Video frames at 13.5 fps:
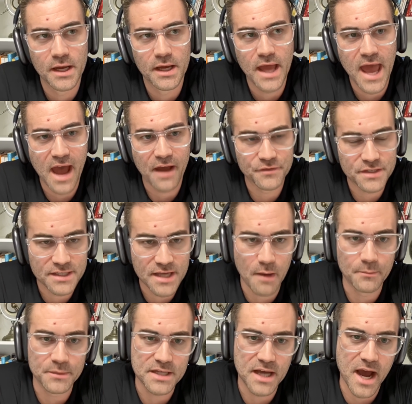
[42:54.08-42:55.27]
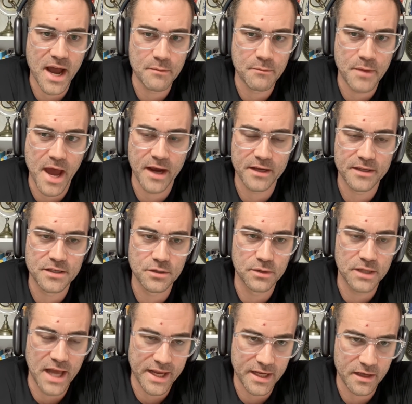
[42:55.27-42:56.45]
have some tie back to
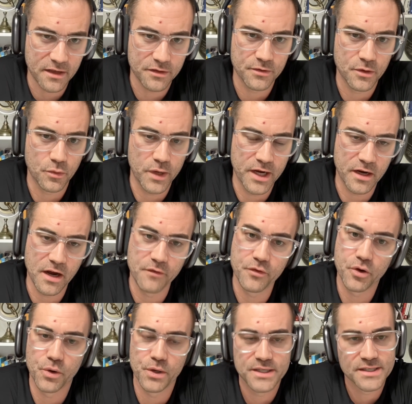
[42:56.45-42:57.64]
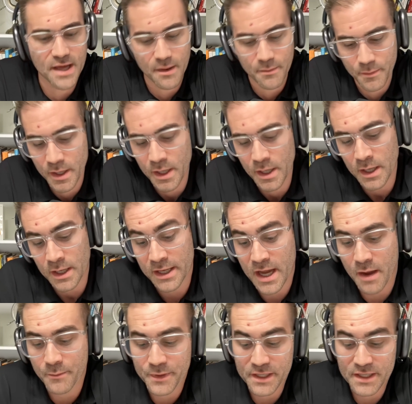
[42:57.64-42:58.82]
lighting through the winter. Of course, some
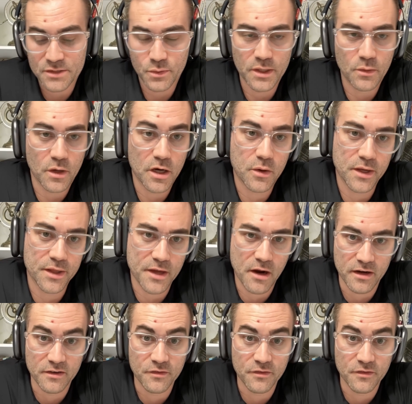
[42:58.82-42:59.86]
companies we work with are in